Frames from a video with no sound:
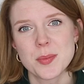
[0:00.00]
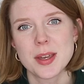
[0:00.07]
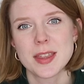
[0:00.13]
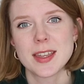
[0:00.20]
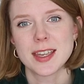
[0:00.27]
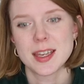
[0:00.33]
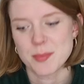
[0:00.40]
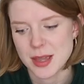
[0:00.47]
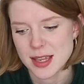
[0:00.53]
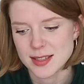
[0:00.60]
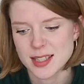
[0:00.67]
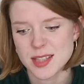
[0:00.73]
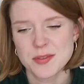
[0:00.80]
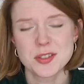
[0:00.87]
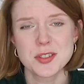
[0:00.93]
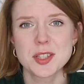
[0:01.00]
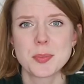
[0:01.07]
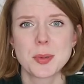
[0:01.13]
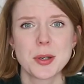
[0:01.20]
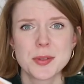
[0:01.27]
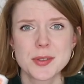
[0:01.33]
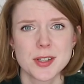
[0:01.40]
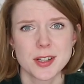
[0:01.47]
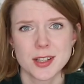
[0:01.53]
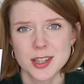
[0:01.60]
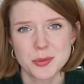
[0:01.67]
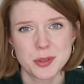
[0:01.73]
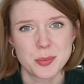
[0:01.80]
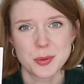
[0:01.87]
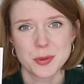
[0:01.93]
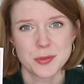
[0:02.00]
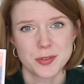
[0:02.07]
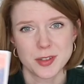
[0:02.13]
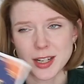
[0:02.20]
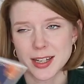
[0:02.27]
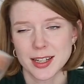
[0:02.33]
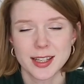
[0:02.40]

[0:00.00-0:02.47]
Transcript: I think it makes even just a postcard that we bought for